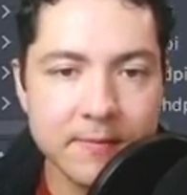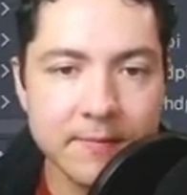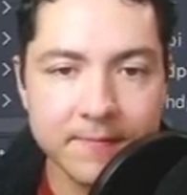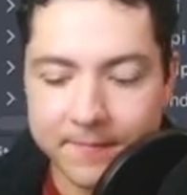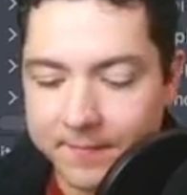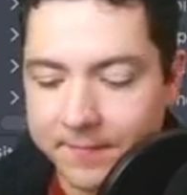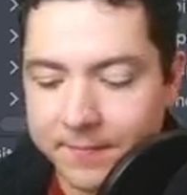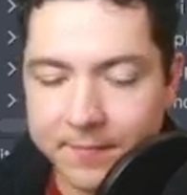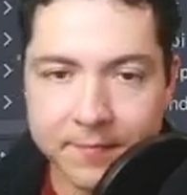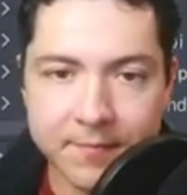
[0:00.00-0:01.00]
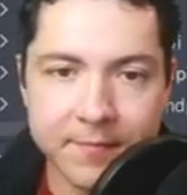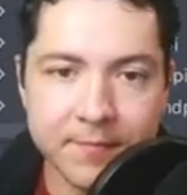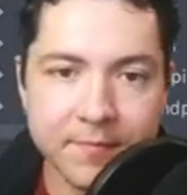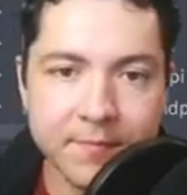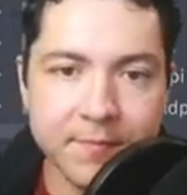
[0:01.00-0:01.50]

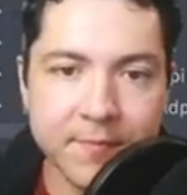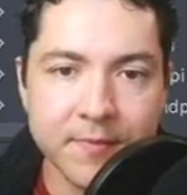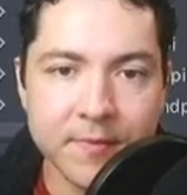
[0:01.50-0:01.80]
(silence)